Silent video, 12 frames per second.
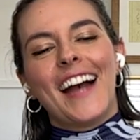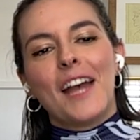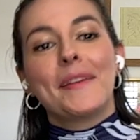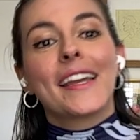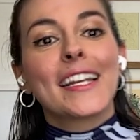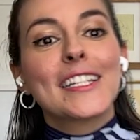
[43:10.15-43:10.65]

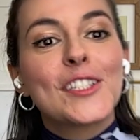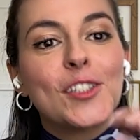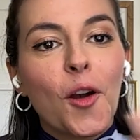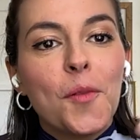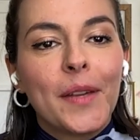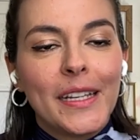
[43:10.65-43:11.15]
I've been getting
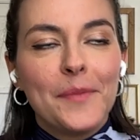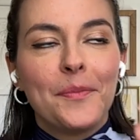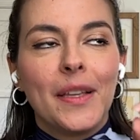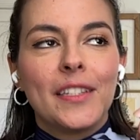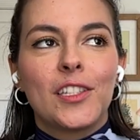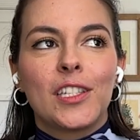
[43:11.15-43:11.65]
so many
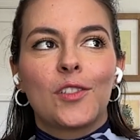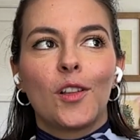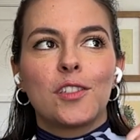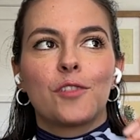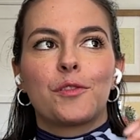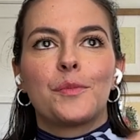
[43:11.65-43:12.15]
messages
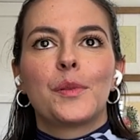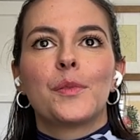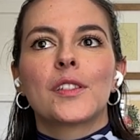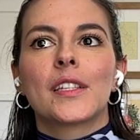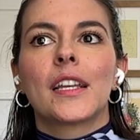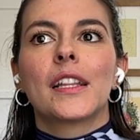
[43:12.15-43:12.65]
also from
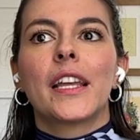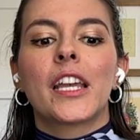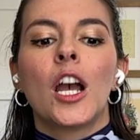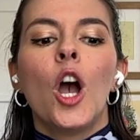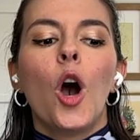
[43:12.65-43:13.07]
people saying like,